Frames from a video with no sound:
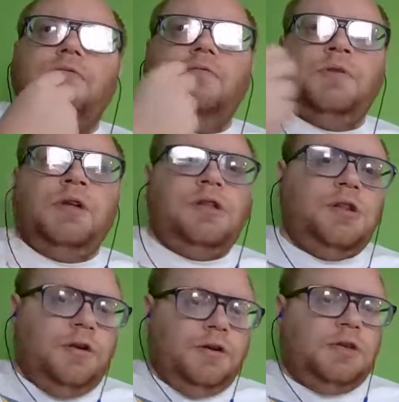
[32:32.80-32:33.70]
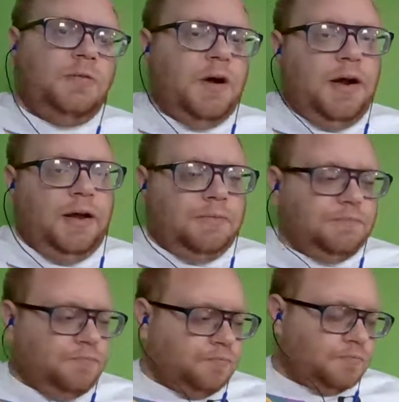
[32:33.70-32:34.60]
really seriously writing
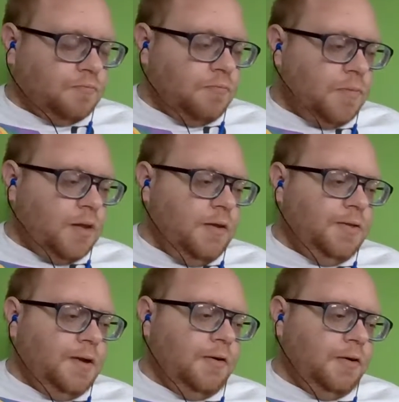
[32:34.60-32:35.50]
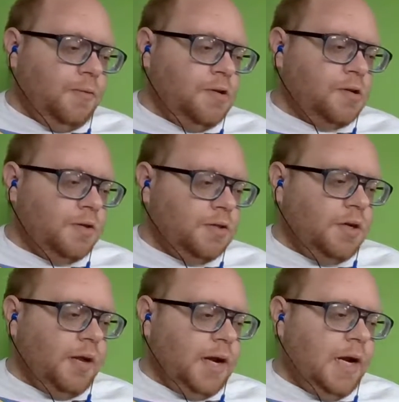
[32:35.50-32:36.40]
in theater, it wasn't
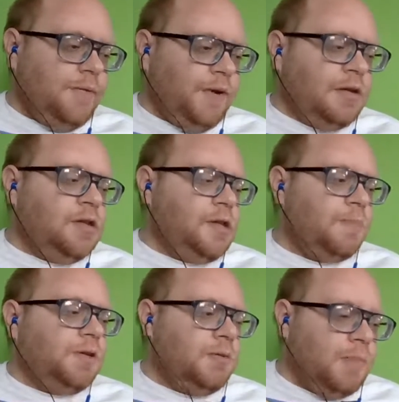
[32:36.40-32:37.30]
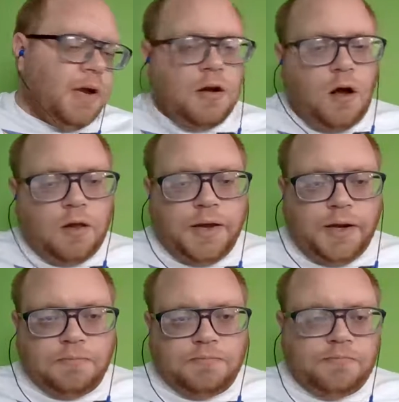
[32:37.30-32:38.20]
until I kind of accepted my
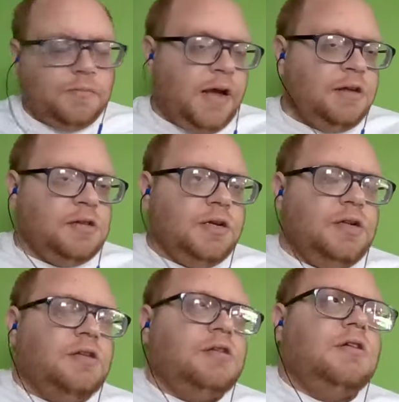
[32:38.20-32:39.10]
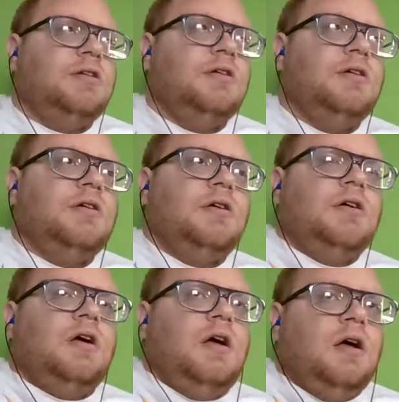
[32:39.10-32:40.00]
calling as it is,
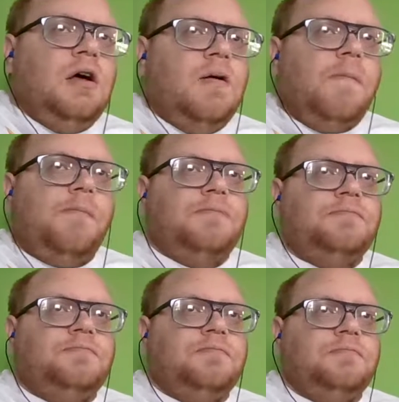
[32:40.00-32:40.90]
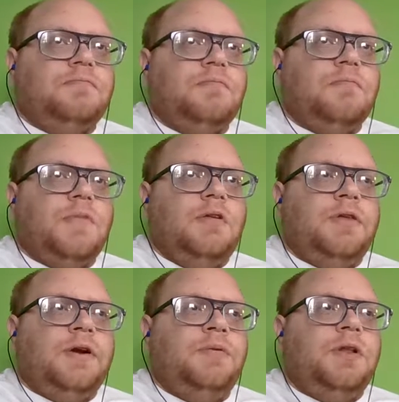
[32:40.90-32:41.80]
um,
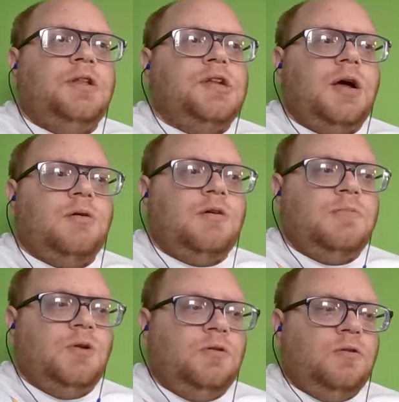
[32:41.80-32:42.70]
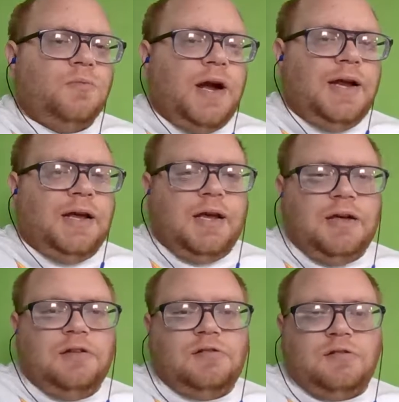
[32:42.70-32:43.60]
that I realized how communal writing
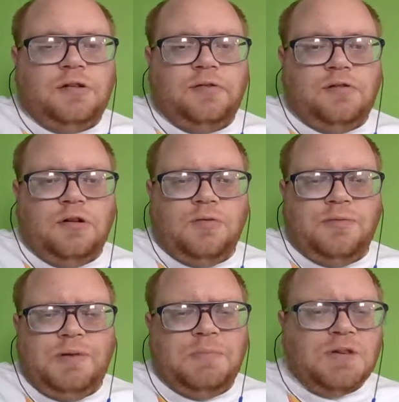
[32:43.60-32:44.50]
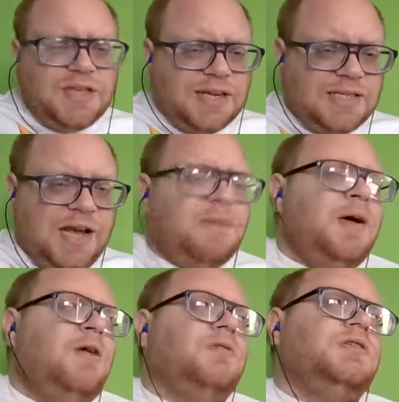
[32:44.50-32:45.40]
is. And so when people take time
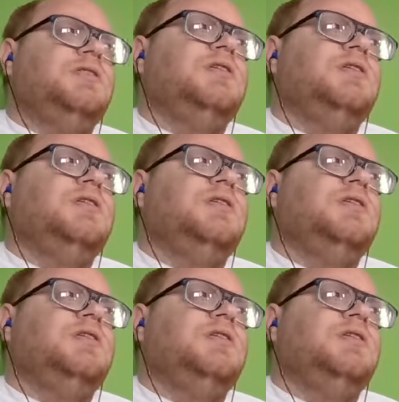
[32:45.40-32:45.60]
out